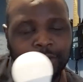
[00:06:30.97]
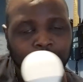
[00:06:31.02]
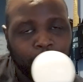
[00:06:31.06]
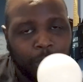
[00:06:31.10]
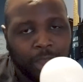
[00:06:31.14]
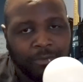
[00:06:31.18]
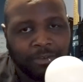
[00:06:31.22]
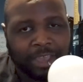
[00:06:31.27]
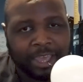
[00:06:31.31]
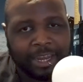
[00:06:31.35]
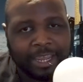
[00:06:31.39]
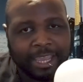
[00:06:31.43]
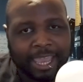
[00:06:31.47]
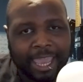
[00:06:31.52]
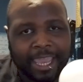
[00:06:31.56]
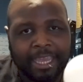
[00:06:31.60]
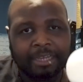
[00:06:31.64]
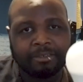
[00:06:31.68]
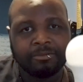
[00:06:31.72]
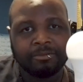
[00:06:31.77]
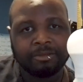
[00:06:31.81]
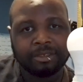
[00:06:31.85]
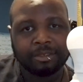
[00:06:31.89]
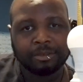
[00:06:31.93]

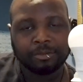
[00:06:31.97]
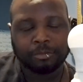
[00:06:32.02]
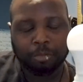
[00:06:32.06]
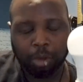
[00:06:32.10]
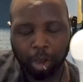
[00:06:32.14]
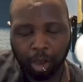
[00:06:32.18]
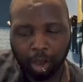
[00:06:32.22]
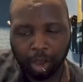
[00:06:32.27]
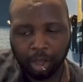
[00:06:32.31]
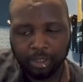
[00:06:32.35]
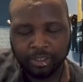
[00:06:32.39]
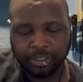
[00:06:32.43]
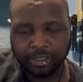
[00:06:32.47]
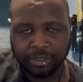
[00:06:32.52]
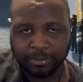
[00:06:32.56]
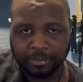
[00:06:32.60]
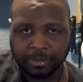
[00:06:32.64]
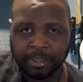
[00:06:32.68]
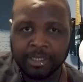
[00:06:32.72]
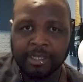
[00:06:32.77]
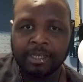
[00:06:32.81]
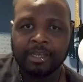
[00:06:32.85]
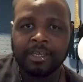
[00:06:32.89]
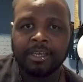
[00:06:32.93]
$12.88,
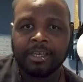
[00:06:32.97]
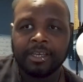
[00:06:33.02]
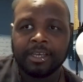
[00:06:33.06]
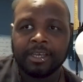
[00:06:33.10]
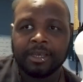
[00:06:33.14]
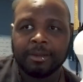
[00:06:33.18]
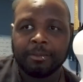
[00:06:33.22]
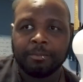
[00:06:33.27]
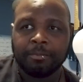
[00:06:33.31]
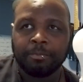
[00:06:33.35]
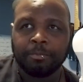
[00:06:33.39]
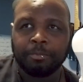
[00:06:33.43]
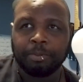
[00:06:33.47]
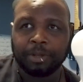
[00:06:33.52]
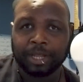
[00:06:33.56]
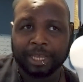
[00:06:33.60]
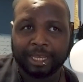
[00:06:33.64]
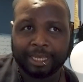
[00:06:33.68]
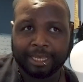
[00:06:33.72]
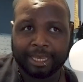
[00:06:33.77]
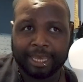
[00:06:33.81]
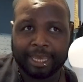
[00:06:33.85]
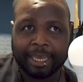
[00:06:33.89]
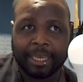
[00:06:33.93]
awesome.
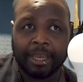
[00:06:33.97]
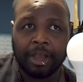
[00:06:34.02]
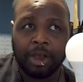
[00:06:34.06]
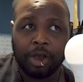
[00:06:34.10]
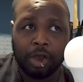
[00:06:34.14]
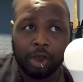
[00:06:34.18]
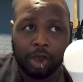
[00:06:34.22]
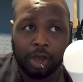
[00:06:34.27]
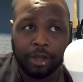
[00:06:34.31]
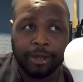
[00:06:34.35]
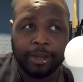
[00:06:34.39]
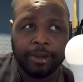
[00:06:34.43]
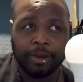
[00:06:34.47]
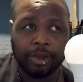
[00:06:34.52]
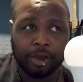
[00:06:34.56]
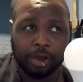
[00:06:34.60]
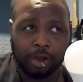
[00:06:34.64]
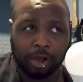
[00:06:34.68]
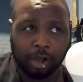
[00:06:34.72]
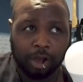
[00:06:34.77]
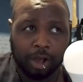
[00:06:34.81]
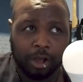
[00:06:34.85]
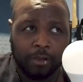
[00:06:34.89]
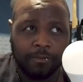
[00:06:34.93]
Blinking on and
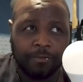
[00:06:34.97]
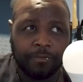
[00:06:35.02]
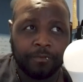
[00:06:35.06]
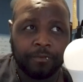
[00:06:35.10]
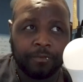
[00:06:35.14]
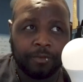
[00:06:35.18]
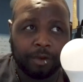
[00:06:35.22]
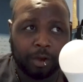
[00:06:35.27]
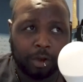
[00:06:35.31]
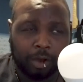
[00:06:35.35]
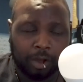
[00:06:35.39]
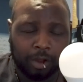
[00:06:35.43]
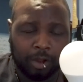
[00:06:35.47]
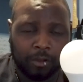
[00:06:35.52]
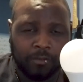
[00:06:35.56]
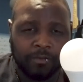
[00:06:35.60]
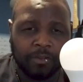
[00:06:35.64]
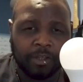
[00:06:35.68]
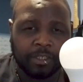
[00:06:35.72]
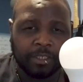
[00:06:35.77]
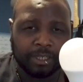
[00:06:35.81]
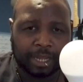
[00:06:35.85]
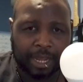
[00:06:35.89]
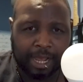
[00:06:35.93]
off all
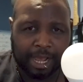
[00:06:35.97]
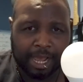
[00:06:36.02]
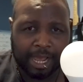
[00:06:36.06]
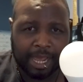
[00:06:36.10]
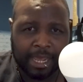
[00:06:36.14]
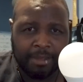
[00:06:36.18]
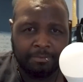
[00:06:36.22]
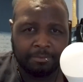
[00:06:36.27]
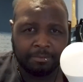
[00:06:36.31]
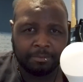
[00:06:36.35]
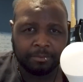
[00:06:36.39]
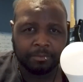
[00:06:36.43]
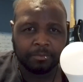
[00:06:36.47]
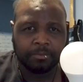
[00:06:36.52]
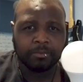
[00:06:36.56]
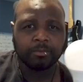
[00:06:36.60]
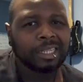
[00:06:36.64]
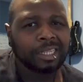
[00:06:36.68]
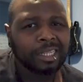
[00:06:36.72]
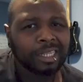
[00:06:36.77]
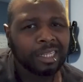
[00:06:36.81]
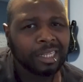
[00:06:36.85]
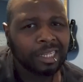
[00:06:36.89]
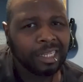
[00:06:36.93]
of the time,
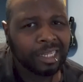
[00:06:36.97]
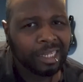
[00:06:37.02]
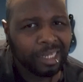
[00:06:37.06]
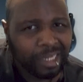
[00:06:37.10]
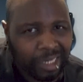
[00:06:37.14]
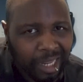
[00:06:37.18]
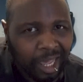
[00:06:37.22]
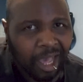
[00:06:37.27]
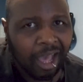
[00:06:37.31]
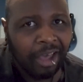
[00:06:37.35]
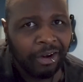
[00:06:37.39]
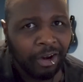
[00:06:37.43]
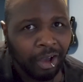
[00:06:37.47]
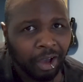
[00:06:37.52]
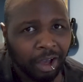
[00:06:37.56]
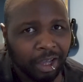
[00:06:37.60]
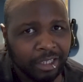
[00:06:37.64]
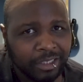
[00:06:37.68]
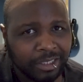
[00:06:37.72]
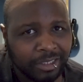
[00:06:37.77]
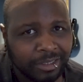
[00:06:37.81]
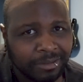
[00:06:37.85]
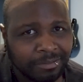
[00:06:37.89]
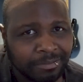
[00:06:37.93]
not
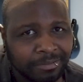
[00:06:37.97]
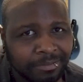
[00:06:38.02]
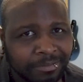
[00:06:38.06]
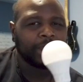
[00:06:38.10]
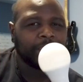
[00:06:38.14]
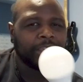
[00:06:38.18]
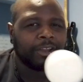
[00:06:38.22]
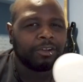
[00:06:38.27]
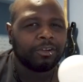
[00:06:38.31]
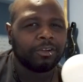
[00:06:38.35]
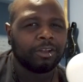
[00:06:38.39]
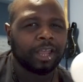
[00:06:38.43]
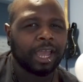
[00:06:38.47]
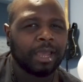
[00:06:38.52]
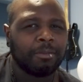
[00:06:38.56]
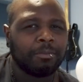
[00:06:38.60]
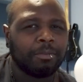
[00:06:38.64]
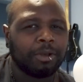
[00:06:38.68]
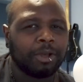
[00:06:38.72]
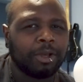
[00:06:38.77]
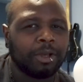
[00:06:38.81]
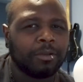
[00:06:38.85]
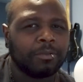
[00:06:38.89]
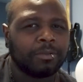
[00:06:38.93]
awesome. Regular
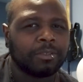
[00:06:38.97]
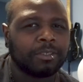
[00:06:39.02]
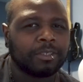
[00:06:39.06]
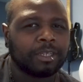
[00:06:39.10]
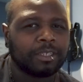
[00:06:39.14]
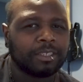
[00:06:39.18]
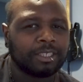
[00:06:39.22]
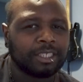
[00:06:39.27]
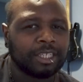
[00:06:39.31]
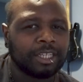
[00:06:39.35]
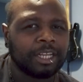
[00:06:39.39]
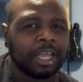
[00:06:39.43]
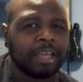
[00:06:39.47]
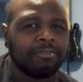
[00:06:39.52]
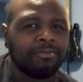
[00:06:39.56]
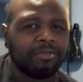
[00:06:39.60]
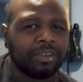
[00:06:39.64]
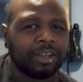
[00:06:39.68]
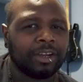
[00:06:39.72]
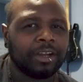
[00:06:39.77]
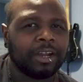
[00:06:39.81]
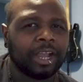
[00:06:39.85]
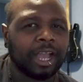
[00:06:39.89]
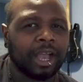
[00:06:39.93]
light bulbs until I
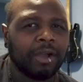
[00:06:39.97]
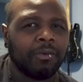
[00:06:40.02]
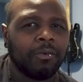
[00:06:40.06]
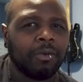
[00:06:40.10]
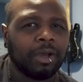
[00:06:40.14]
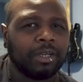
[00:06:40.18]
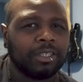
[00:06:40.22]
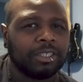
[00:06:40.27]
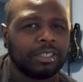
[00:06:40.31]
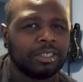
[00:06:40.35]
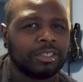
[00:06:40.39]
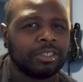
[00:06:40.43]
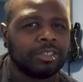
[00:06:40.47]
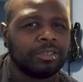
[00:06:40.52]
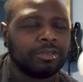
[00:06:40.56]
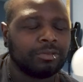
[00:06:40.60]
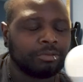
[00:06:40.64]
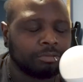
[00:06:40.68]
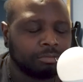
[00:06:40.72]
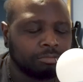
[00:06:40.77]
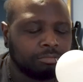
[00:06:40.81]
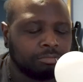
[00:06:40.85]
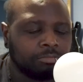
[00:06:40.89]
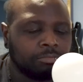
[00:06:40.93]
figure out what to
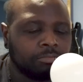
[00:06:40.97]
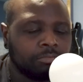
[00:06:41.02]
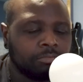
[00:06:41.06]
do